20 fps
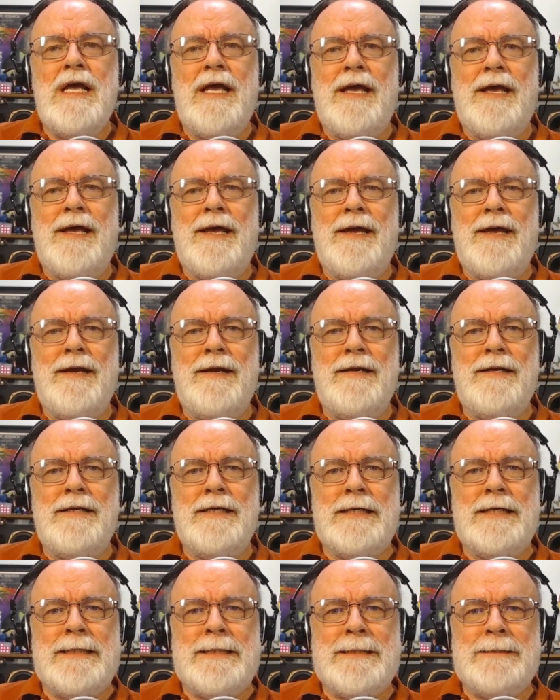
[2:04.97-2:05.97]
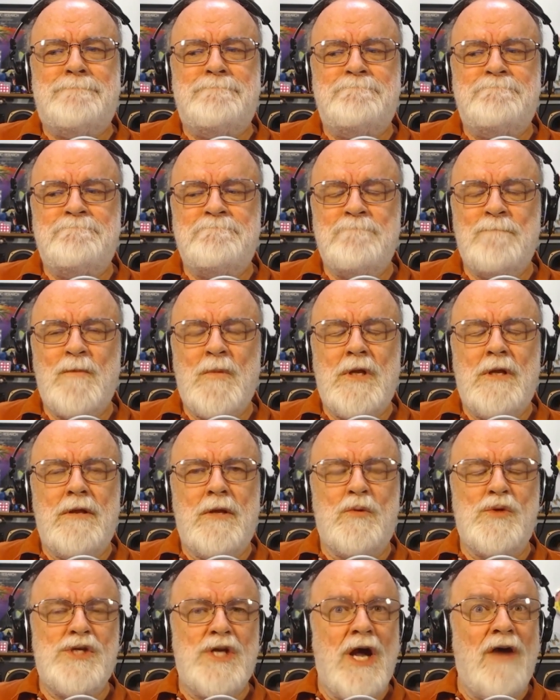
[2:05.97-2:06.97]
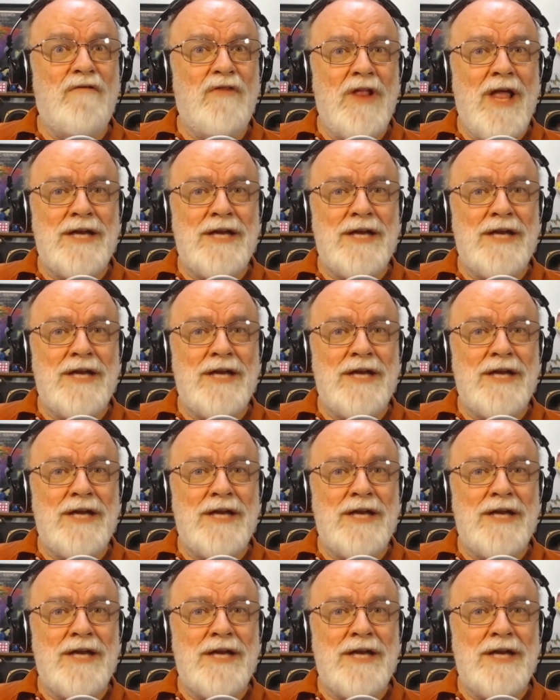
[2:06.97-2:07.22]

and there was an awful